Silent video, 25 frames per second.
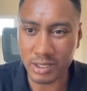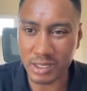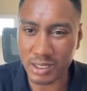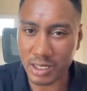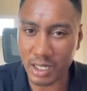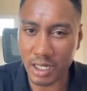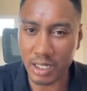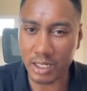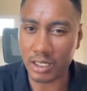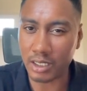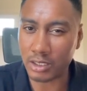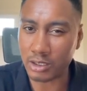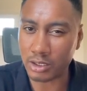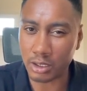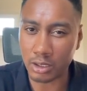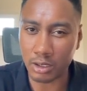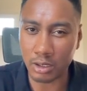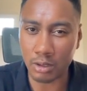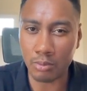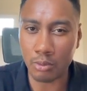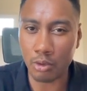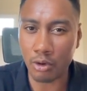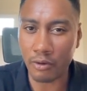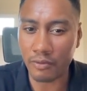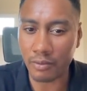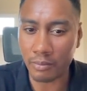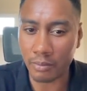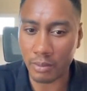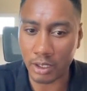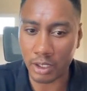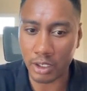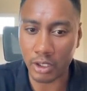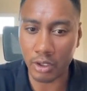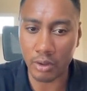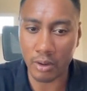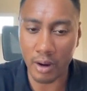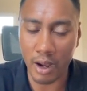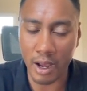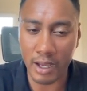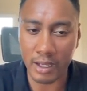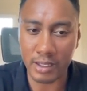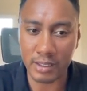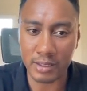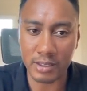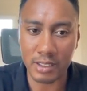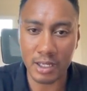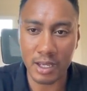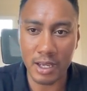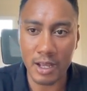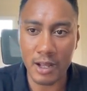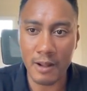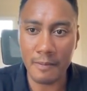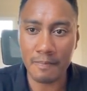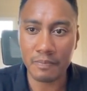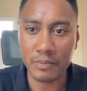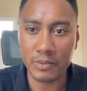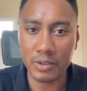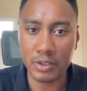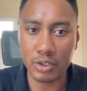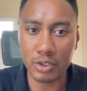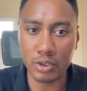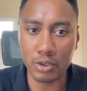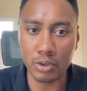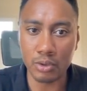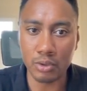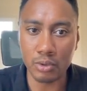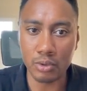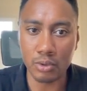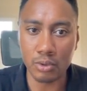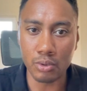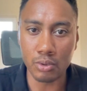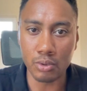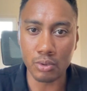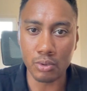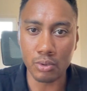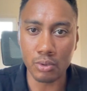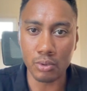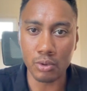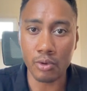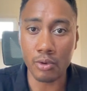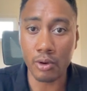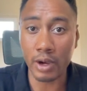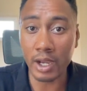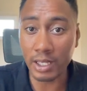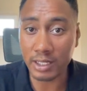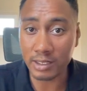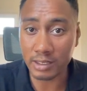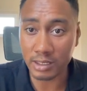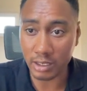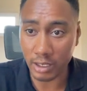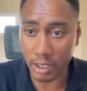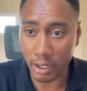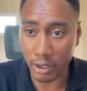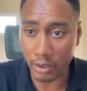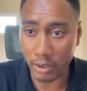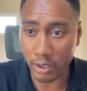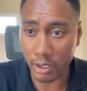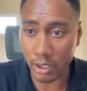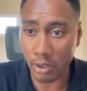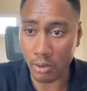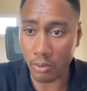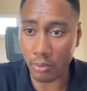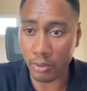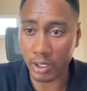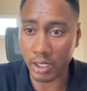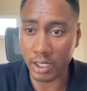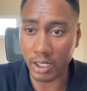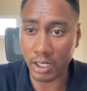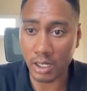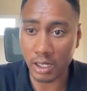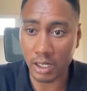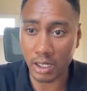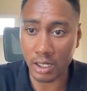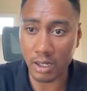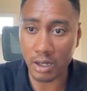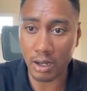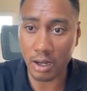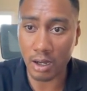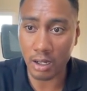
just kind of get you a little more familiarized. To create a scenario, we're going to click